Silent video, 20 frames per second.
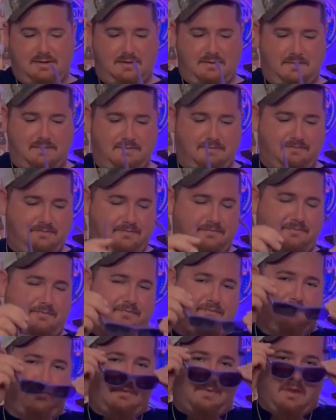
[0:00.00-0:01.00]

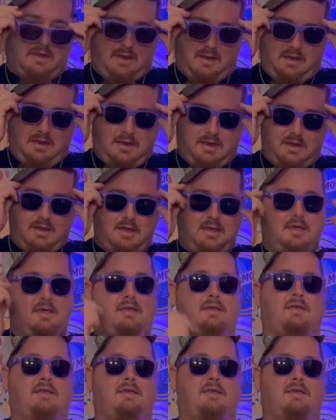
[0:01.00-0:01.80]
Nothing is said.